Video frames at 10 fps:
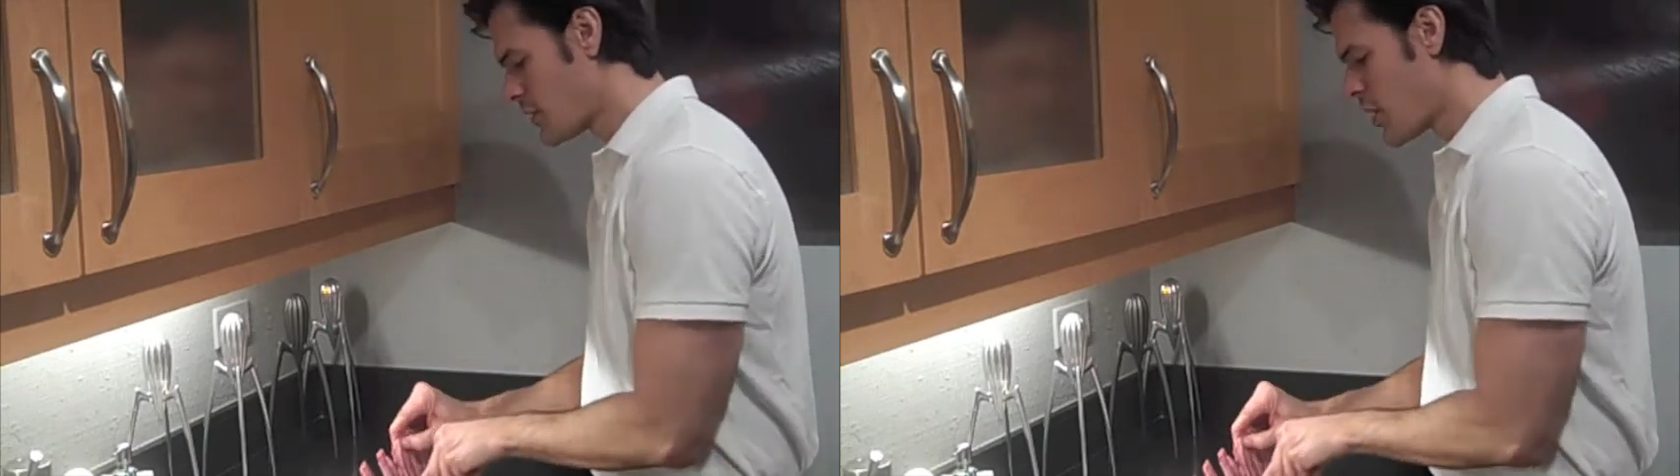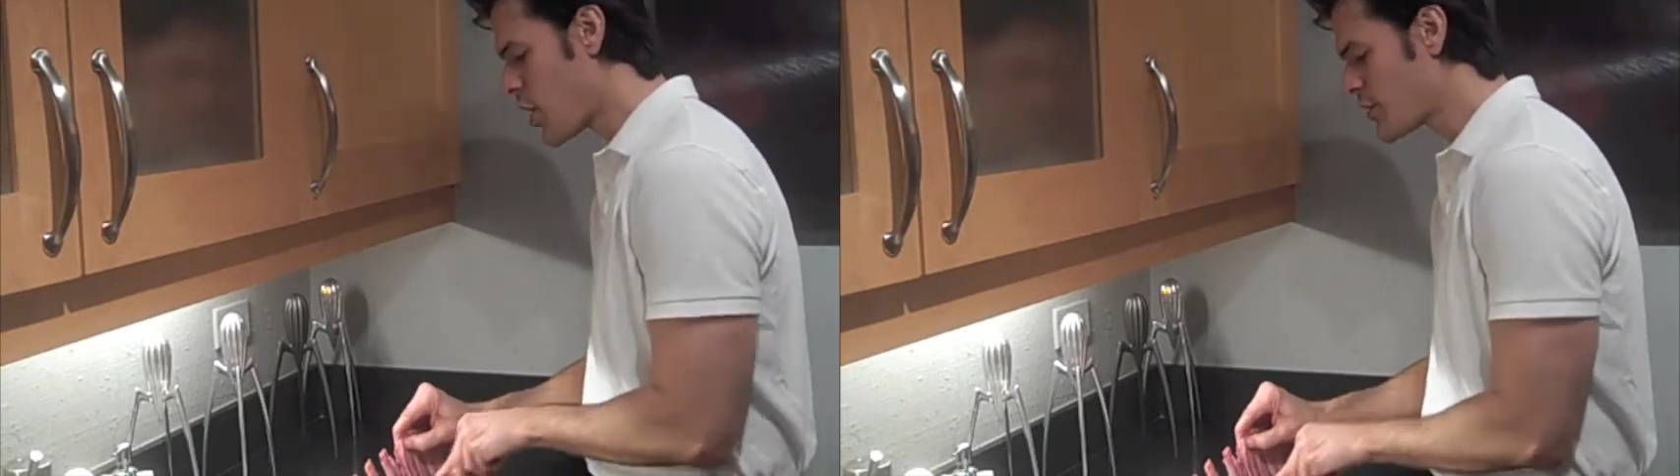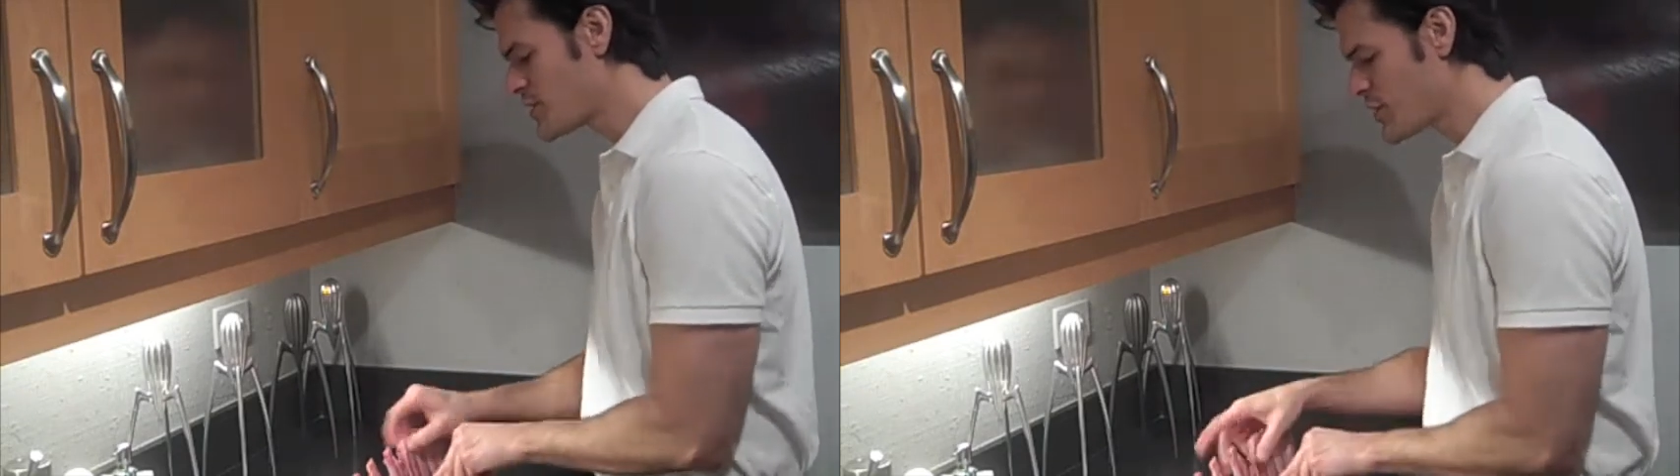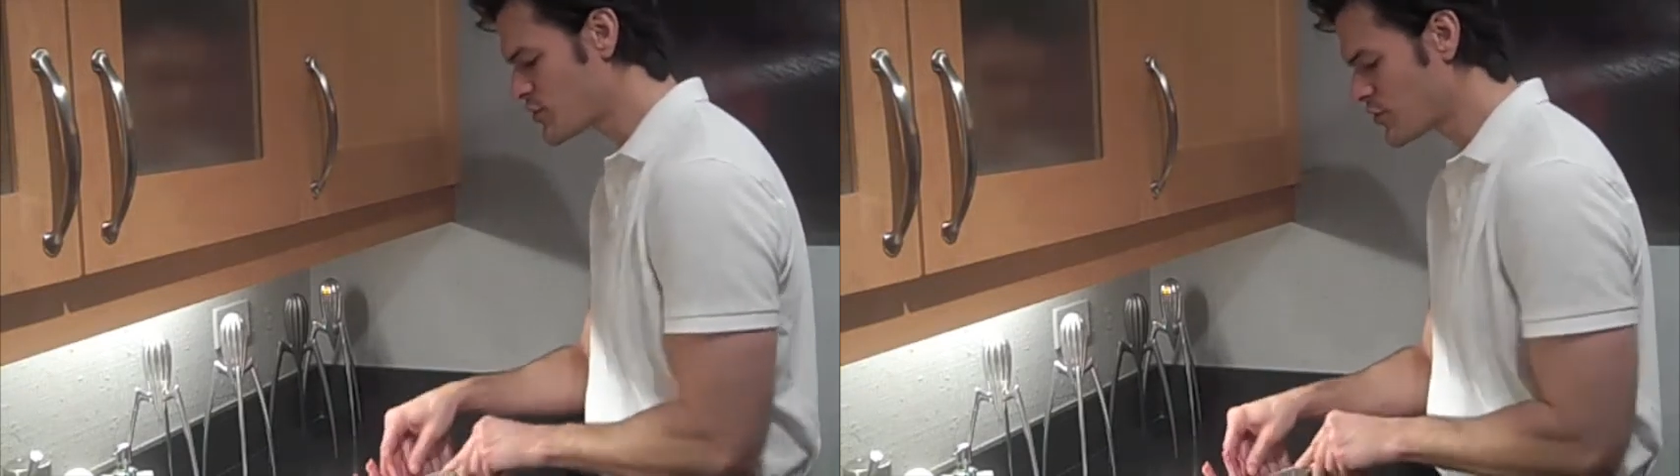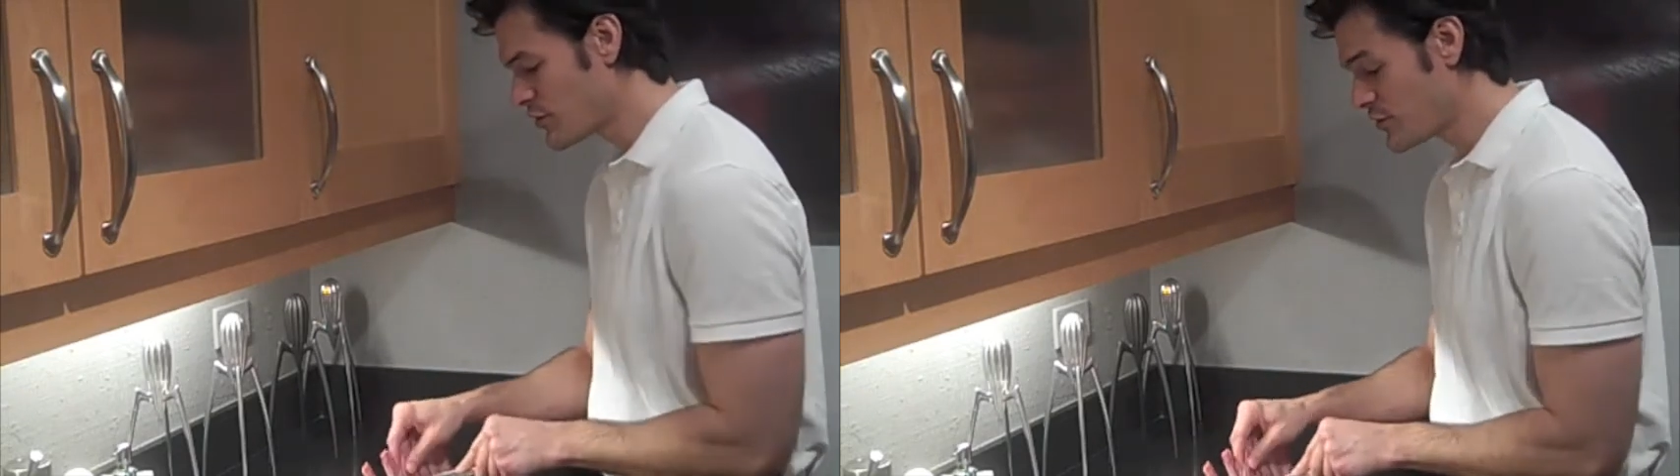Always make
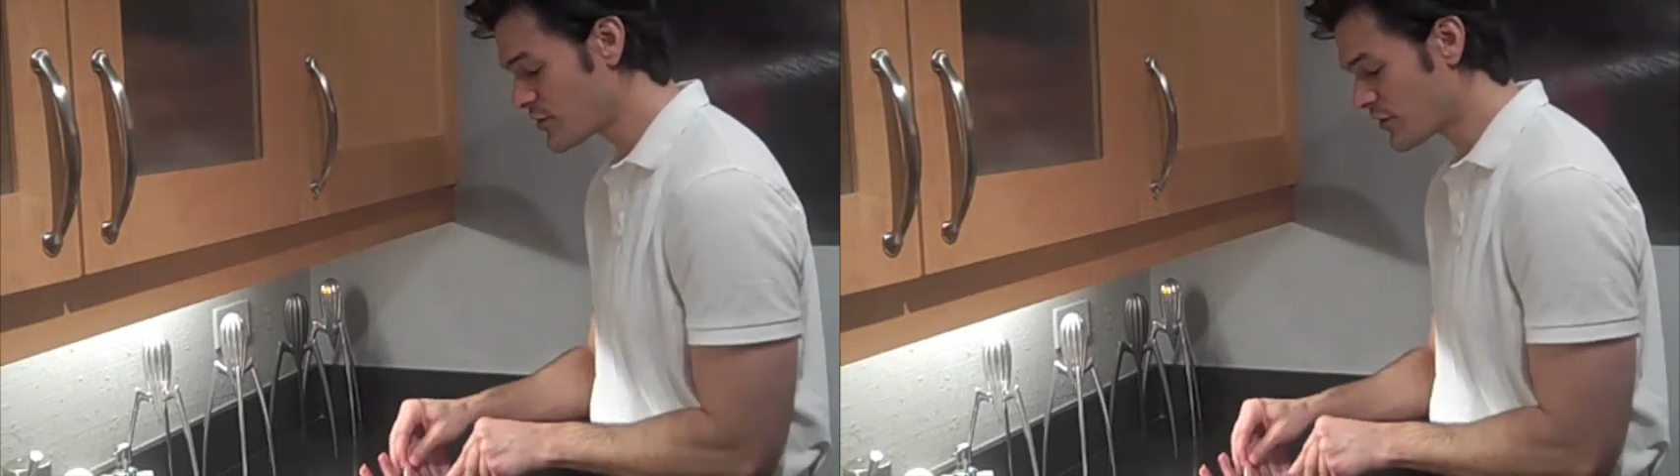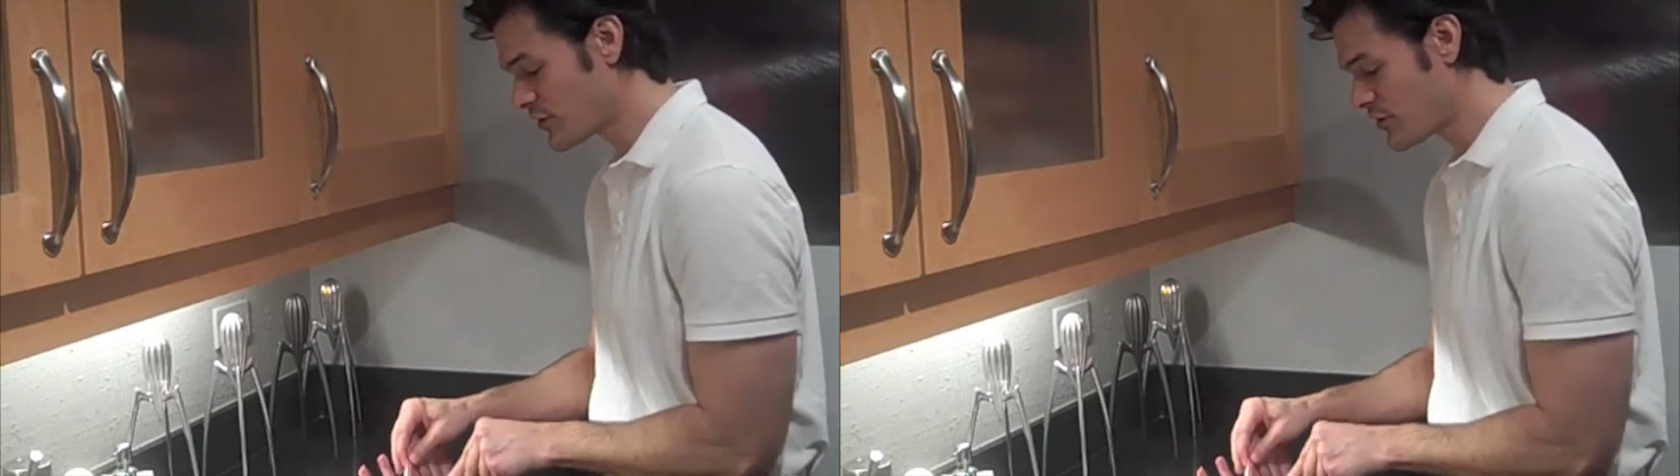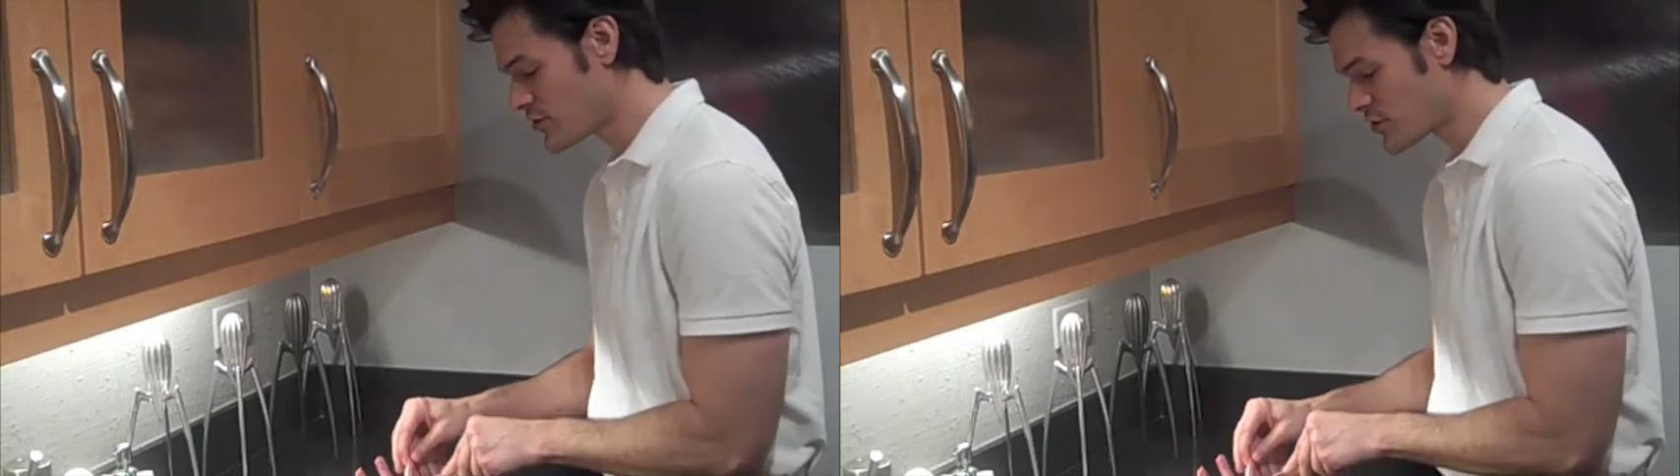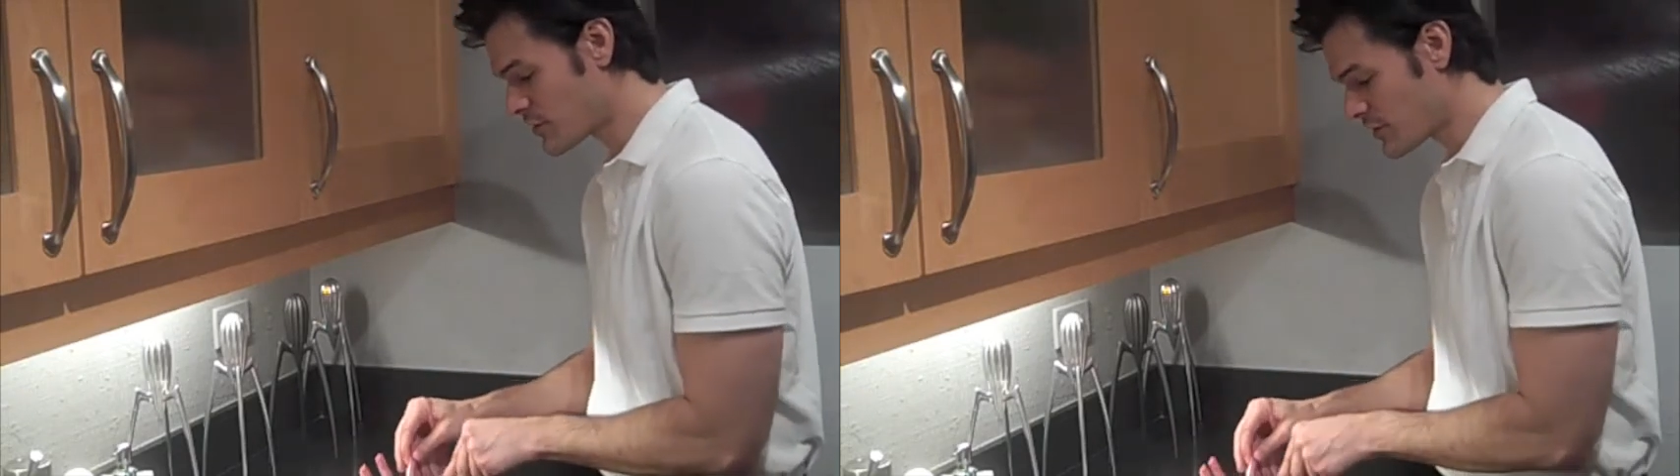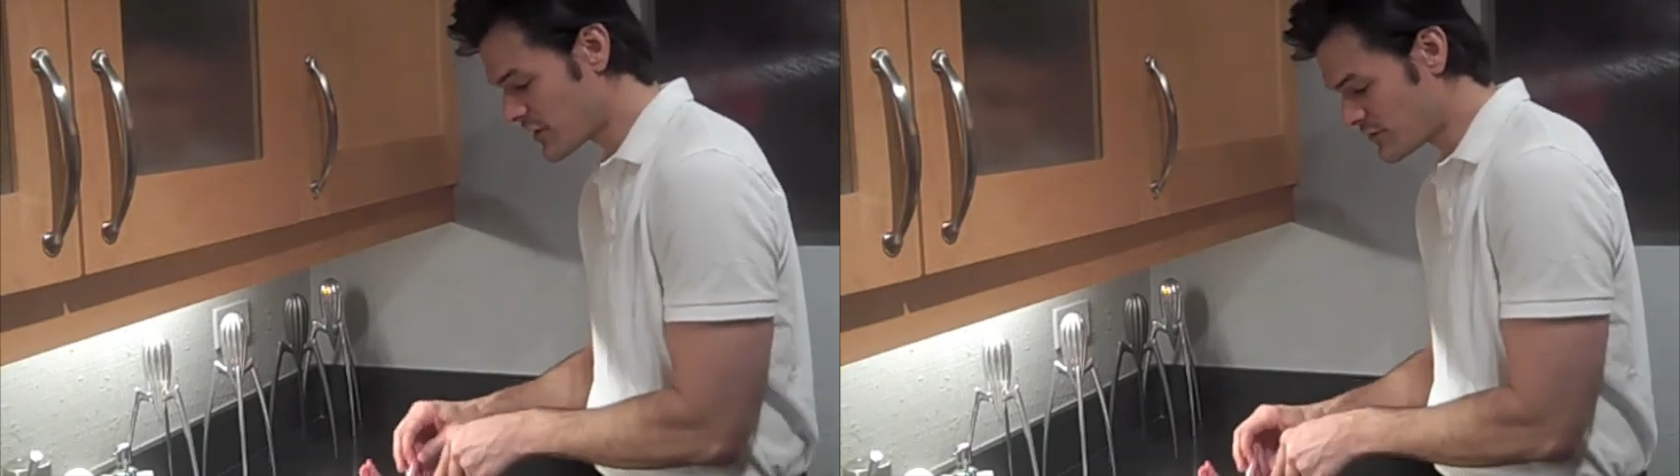sure you use a good
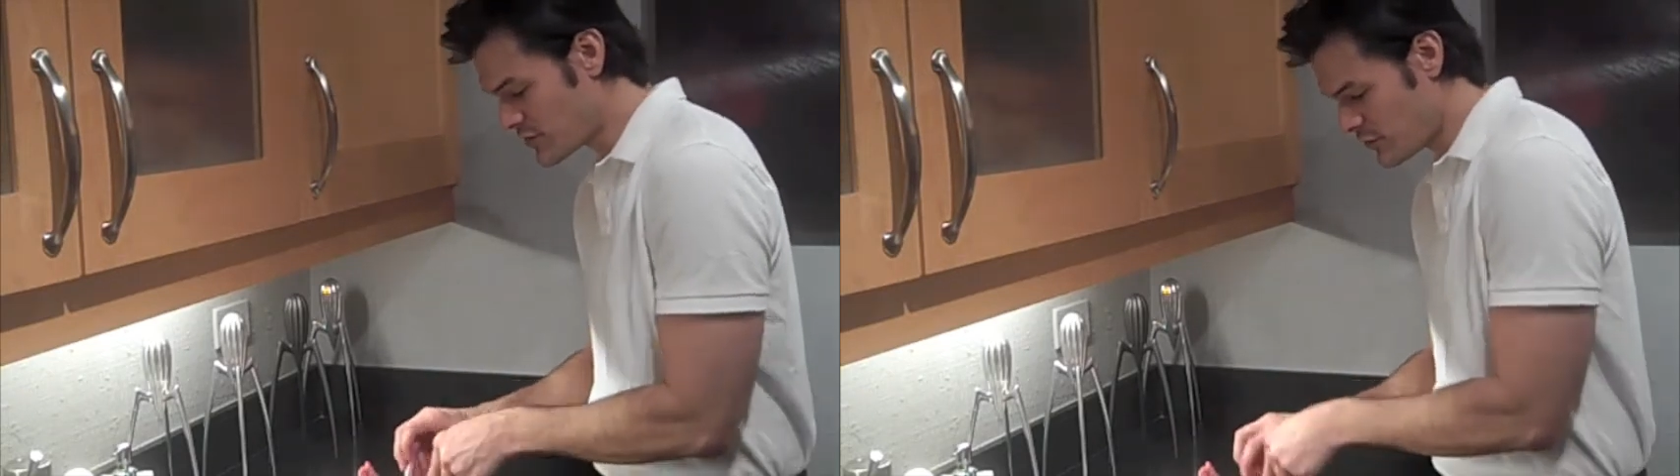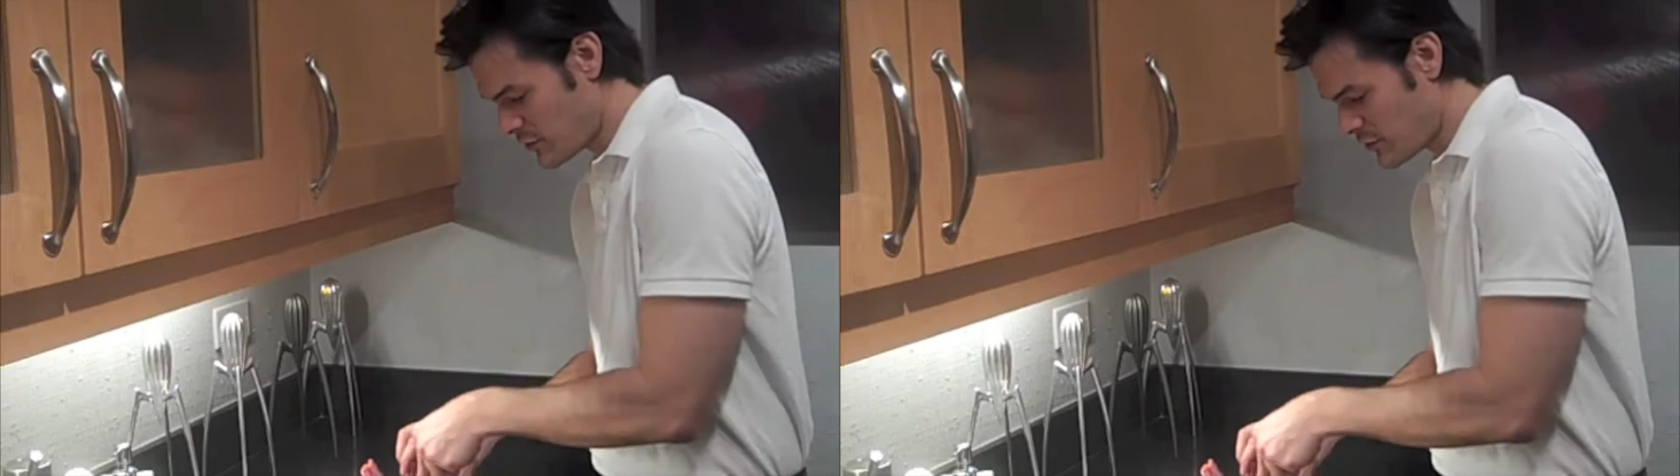sharp knife too.